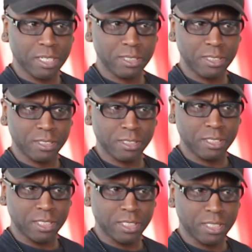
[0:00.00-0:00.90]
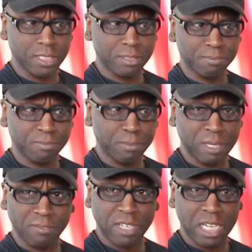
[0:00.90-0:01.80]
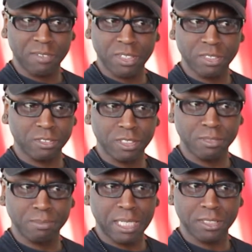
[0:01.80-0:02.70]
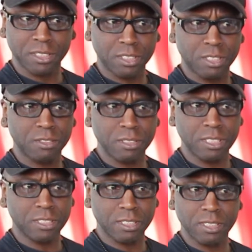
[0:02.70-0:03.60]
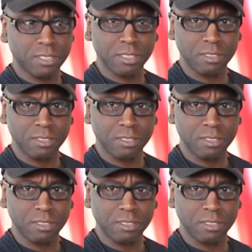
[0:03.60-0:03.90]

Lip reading: at least about 500 miles or so easily